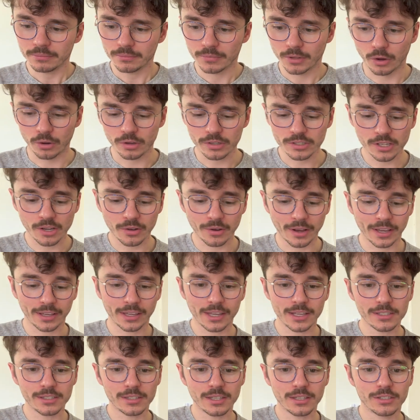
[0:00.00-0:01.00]
Also, I
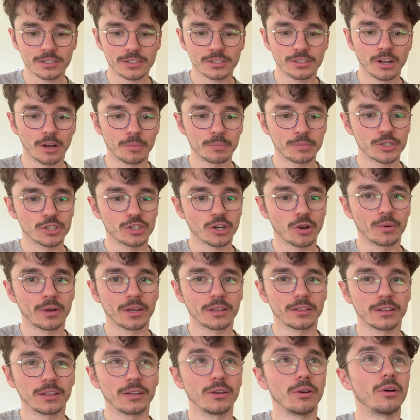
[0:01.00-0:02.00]
guess they stopped
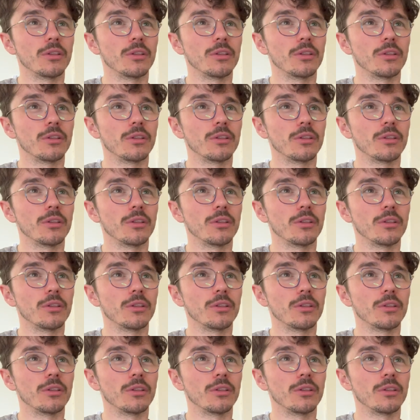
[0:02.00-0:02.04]
showing the